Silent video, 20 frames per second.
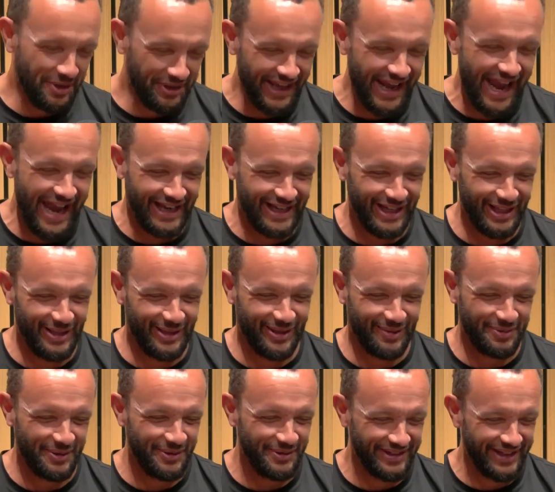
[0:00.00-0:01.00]
the egg and
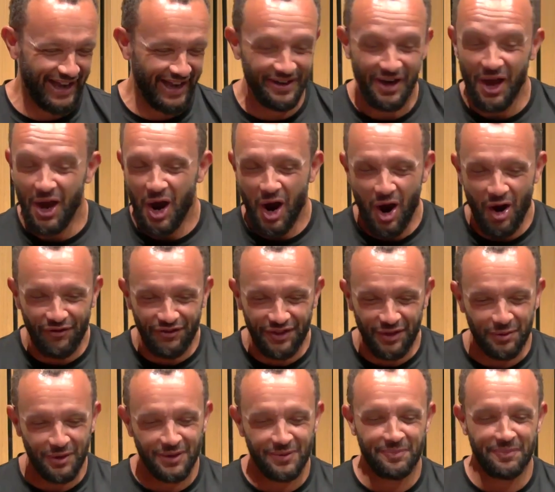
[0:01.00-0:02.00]
spoon down, over the
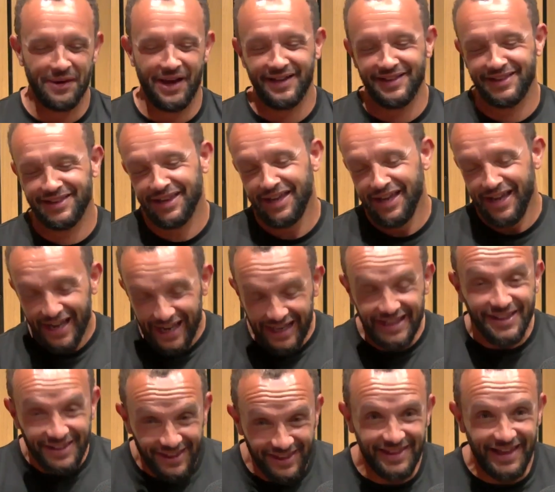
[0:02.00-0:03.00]
wooden bench,
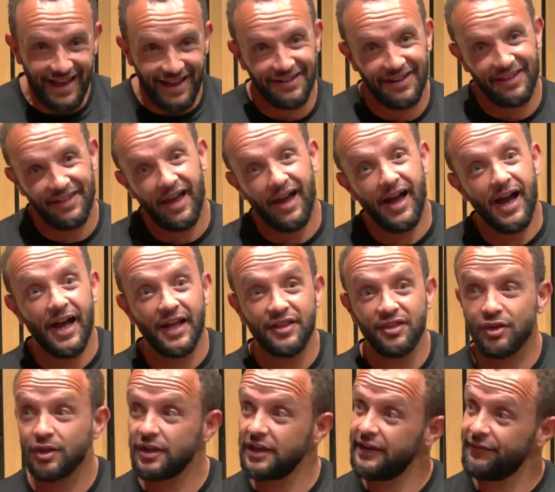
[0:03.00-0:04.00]
into the saddle like that,
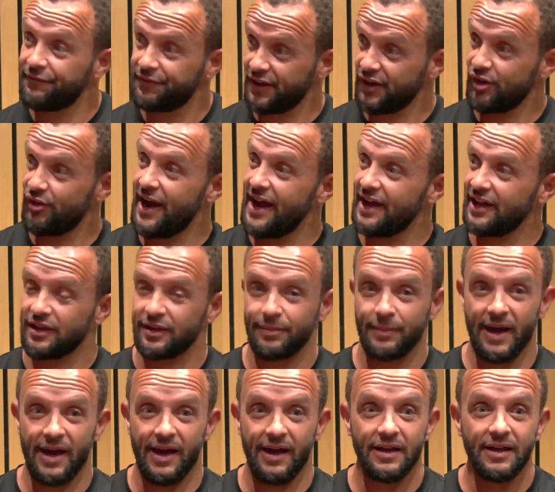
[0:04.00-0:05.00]
underneath the crash
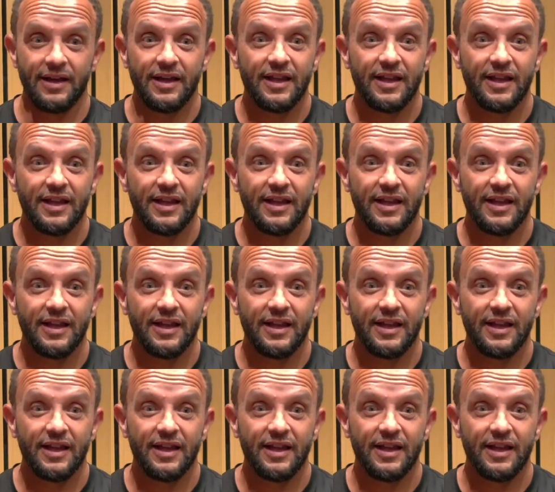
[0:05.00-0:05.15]
mat,